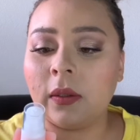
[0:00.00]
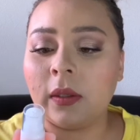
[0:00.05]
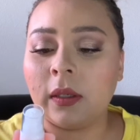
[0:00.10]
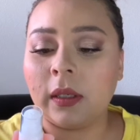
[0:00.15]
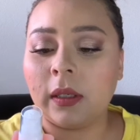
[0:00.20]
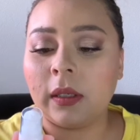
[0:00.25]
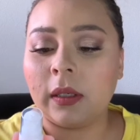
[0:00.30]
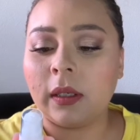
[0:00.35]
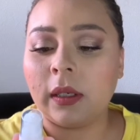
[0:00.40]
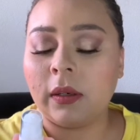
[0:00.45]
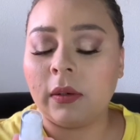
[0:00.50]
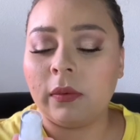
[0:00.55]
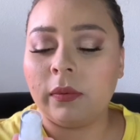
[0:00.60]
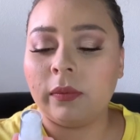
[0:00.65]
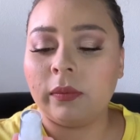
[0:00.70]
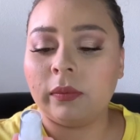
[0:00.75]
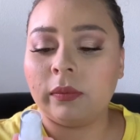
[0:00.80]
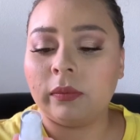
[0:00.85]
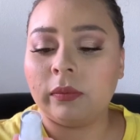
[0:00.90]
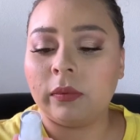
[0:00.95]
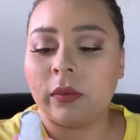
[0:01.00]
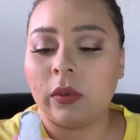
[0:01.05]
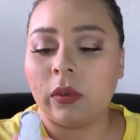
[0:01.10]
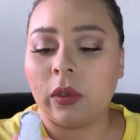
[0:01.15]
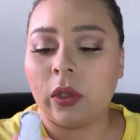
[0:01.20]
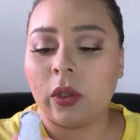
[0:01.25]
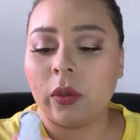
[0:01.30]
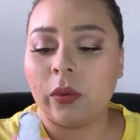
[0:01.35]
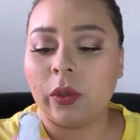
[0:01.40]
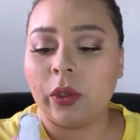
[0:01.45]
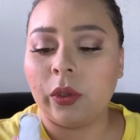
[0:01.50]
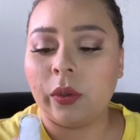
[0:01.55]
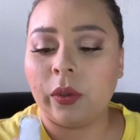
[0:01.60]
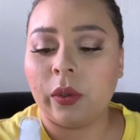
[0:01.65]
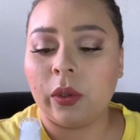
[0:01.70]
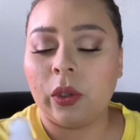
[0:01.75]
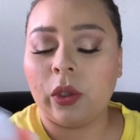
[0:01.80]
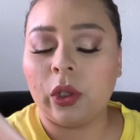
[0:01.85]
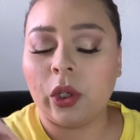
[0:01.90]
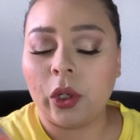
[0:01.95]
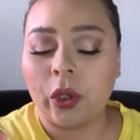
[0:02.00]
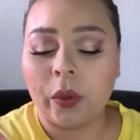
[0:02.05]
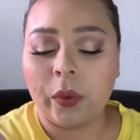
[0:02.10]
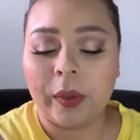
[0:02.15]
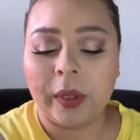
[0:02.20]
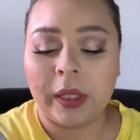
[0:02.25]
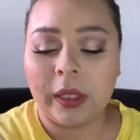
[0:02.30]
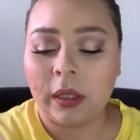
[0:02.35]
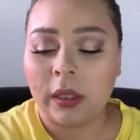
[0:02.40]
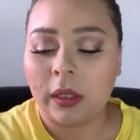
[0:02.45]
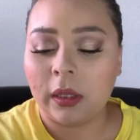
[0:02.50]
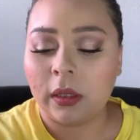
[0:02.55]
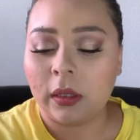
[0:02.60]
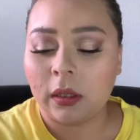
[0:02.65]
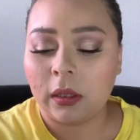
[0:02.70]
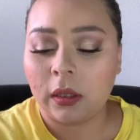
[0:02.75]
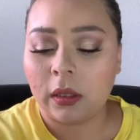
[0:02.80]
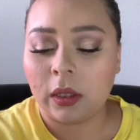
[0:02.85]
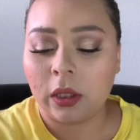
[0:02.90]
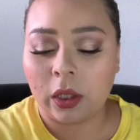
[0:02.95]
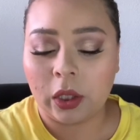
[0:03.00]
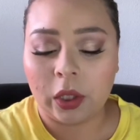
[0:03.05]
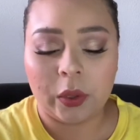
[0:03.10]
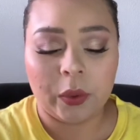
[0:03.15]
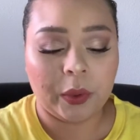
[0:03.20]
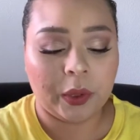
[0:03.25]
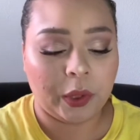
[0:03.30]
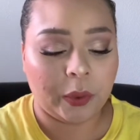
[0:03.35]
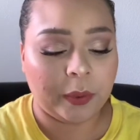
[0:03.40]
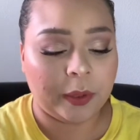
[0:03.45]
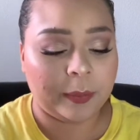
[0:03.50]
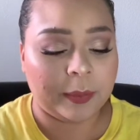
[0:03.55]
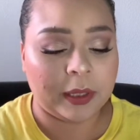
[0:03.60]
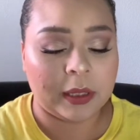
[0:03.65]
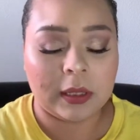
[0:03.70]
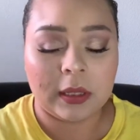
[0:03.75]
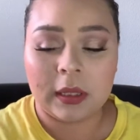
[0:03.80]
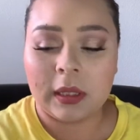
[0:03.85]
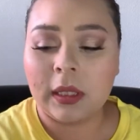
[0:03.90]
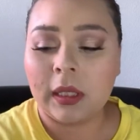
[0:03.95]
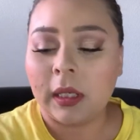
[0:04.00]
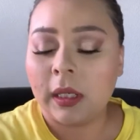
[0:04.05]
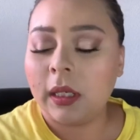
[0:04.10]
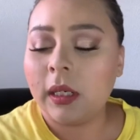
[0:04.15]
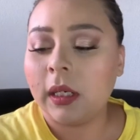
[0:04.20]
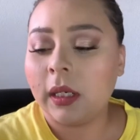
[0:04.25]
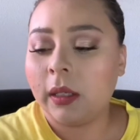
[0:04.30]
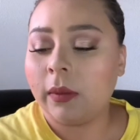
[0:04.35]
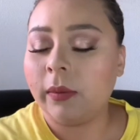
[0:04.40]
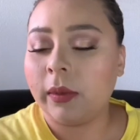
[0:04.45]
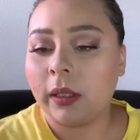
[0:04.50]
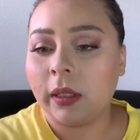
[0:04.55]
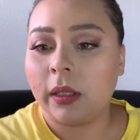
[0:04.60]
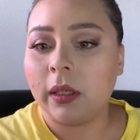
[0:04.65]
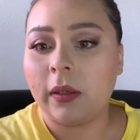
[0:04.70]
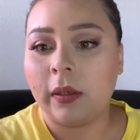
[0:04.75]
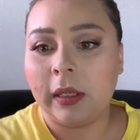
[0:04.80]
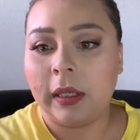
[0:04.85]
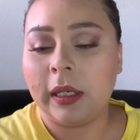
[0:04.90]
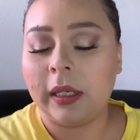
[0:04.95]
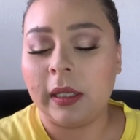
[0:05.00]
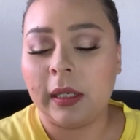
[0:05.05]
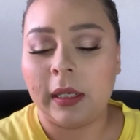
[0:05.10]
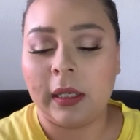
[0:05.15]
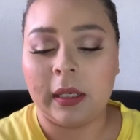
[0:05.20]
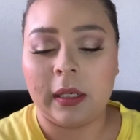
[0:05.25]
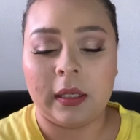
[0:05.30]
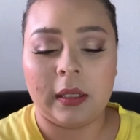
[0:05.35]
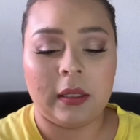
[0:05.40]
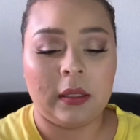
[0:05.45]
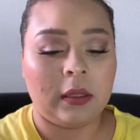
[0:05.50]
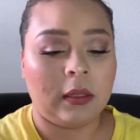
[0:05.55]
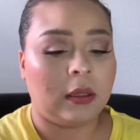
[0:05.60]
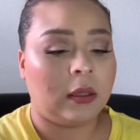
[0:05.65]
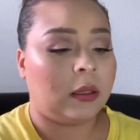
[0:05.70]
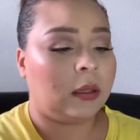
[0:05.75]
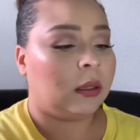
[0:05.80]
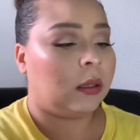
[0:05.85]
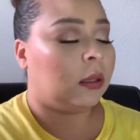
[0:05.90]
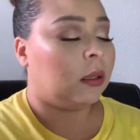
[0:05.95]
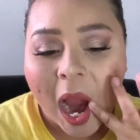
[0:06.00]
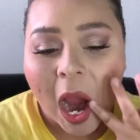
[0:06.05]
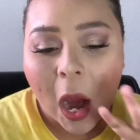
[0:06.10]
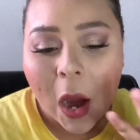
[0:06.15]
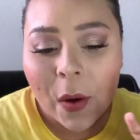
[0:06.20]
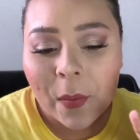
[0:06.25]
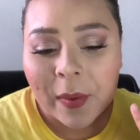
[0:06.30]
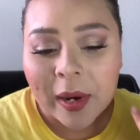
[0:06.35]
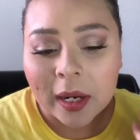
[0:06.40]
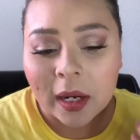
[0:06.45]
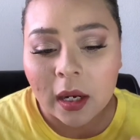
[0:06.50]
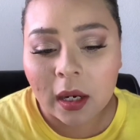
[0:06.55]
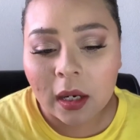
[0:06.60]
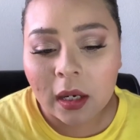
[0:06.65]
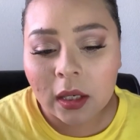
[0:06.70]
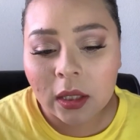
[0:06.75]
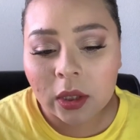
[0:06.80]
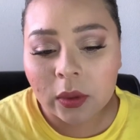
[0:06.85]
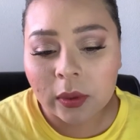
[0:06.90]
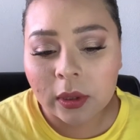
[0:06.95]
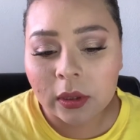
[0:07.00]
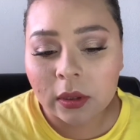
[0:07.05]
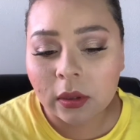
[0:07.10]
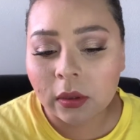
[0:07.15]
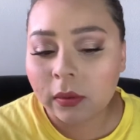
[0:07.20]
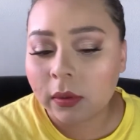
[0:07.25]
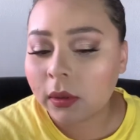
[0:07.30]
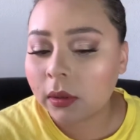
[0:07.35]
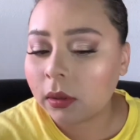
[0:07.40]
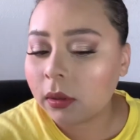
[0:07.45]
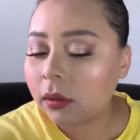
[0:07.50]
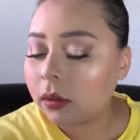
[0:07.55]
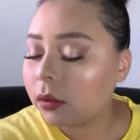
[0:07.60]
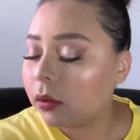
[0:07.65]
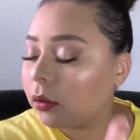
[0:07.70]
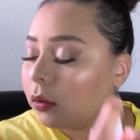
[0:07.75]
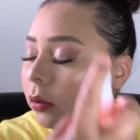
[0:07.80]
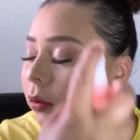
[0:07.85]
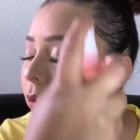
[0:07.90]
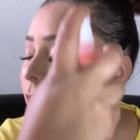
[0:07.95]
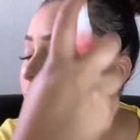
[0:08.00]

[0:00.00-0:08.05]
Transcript: or e l f Glow Dew, Glow, Glow Dewy Mist. And we're gonna go ahead and, oh my gosh, what is going on?